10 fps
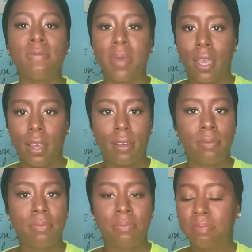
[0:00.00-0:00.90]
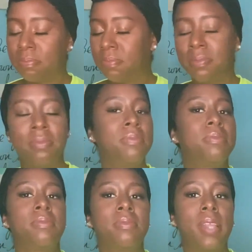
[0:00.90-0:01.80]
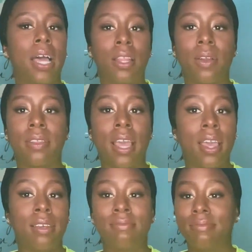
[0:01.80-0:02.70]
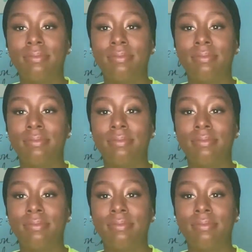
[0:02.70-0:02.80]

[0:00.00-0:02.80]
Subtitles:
makeup. I learned that